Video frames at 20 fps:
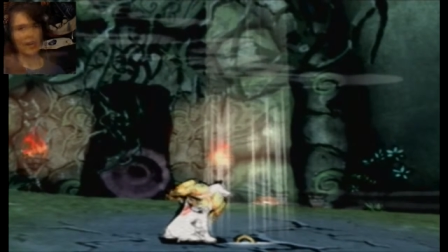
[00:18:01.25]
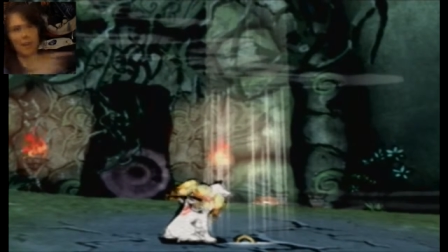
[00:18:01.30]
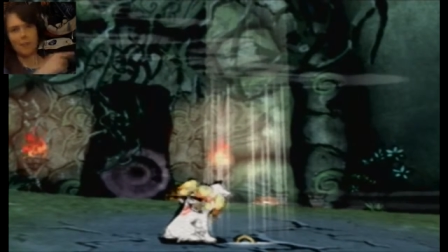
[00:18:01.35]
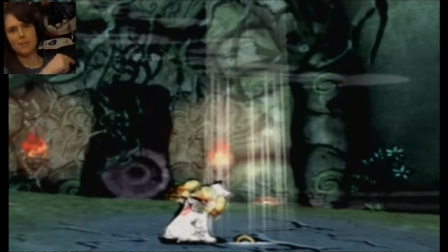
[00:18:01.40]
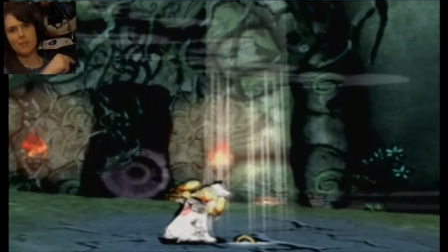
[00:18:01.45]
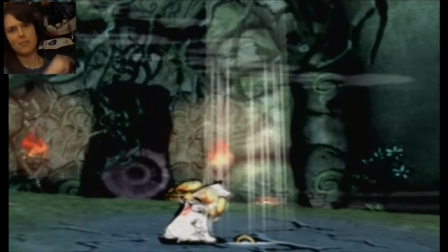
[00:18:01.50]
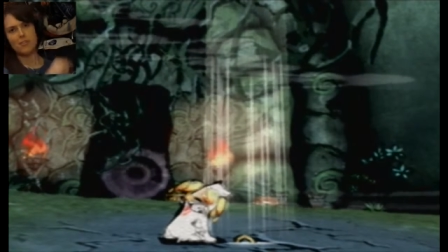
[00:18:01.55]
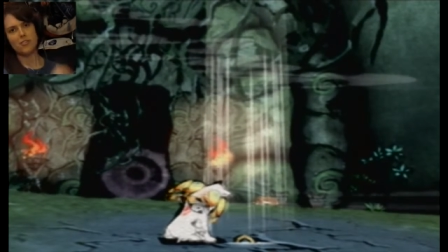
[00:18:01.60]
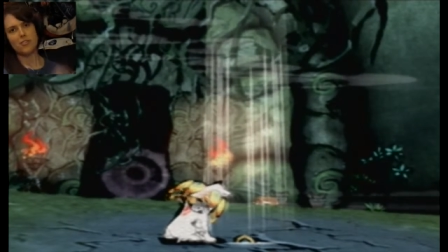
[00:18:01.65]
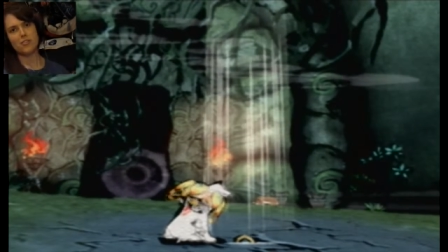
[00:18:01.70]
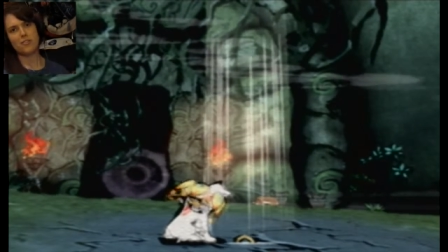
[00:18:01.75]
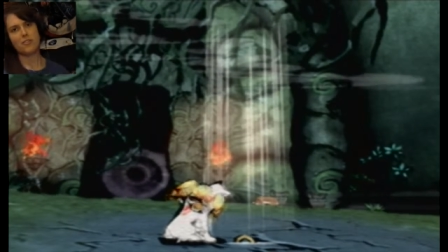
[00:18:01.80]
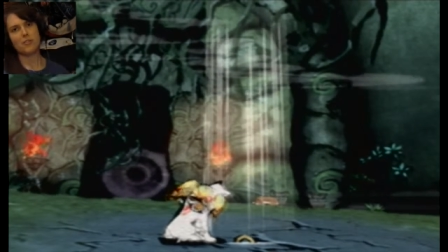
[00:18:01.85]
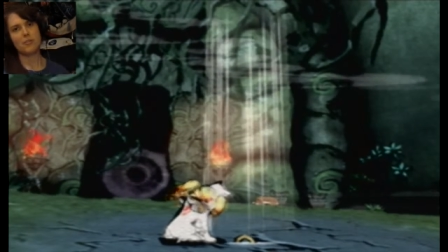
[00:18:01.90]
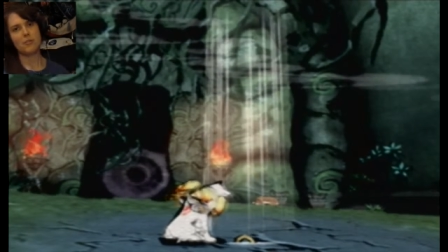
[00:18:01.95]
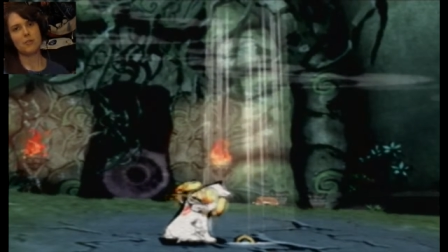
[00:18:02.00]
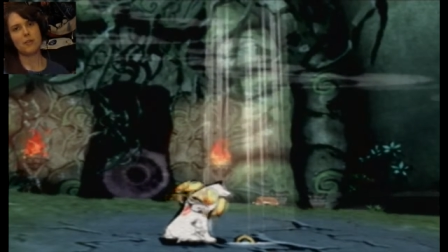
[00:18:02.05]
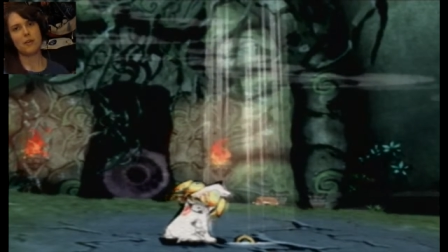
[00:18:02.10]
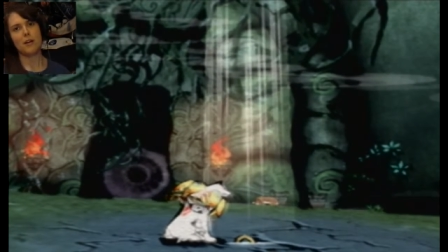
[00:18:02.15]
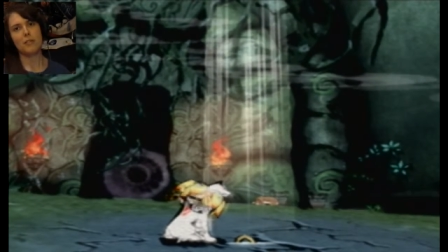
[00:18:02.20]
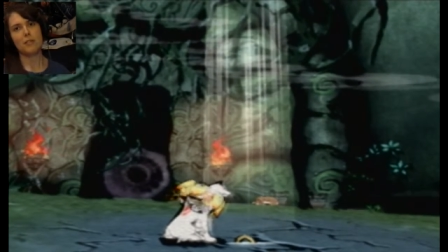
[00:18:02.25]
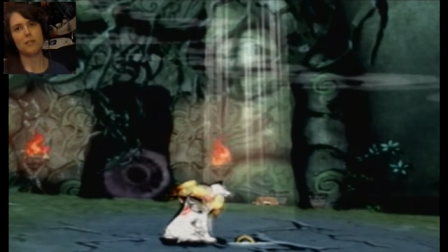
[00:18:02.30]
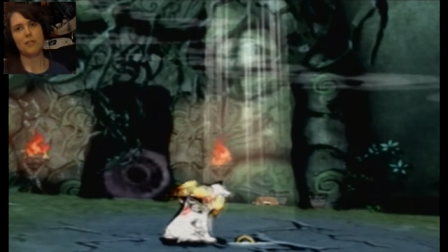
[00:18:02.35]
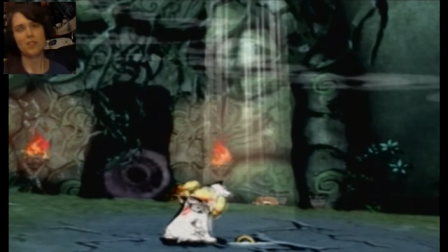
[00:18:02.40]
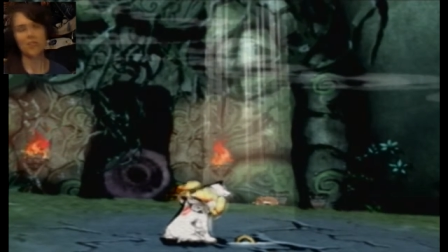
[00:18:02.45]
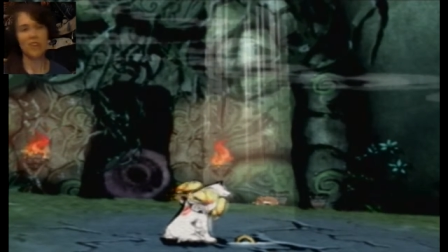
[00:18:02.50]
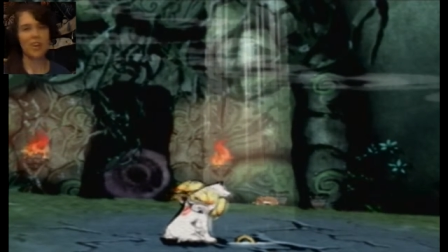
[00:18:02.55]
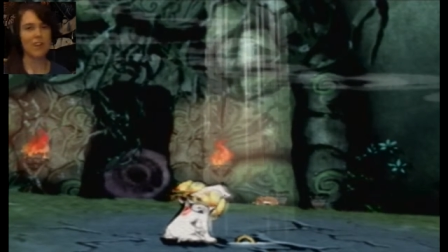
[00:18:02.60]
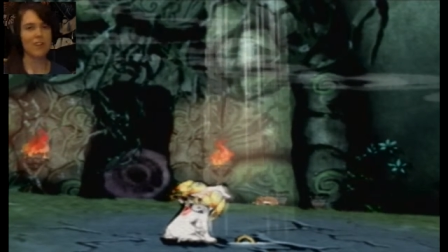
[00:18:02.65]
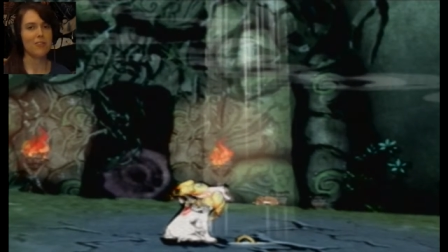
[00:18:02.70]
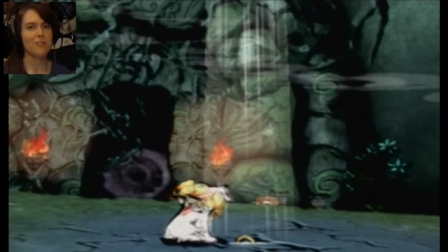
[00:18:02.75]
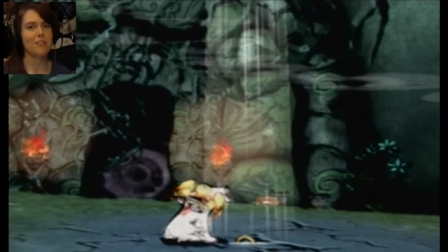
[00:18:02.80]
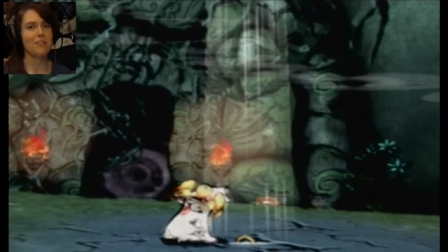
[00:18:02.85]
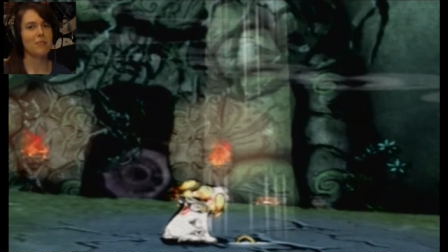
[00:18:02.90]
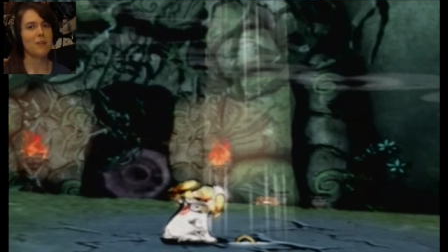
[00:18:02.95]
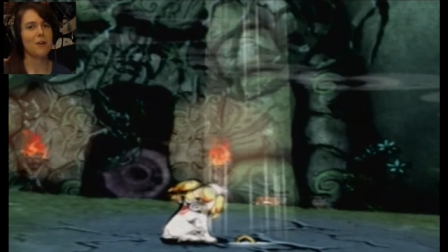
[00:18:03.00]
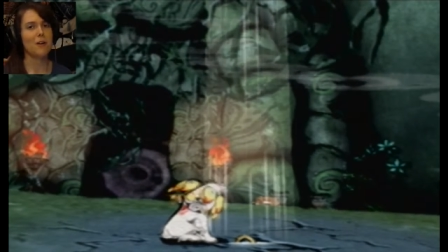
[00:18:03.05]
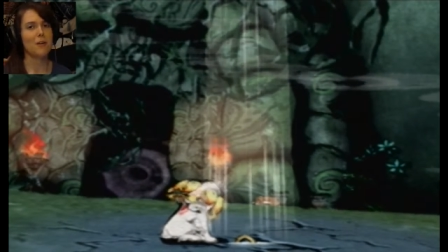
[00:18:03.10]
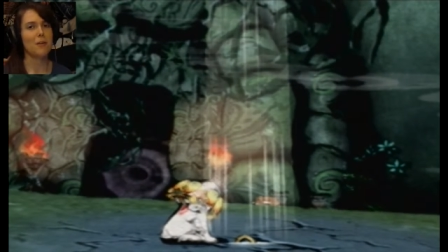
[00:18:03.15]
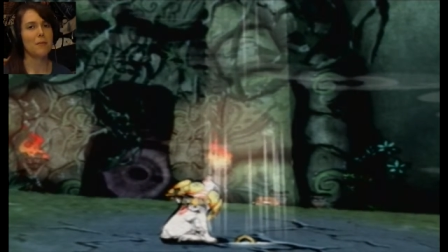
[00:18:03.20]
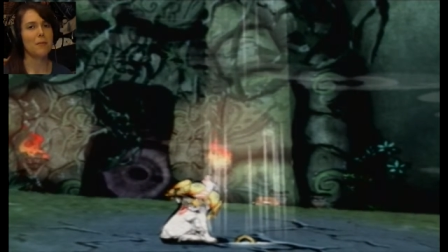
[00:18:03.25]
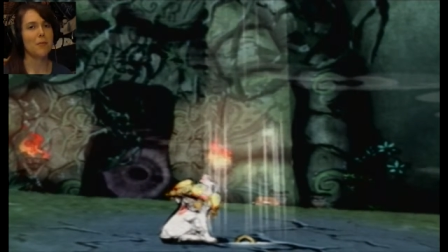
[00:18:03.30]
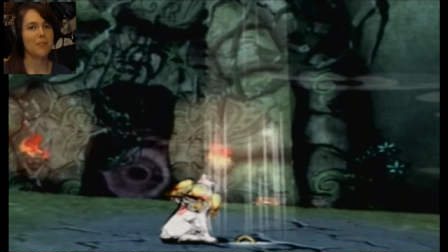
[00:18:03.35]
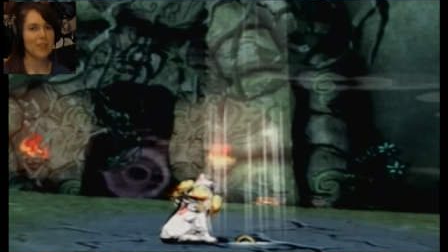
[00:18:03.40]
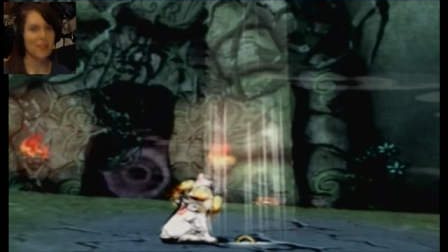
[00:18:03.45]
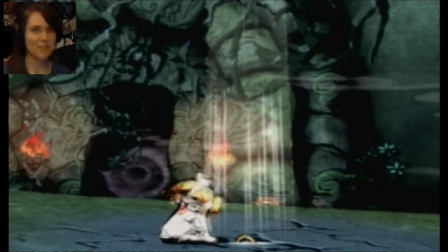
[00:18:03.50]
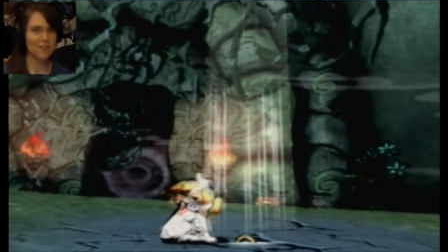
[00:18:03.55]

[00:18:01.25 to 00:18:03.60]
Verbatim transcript: and make sure to subscribe to my channel so when I upload the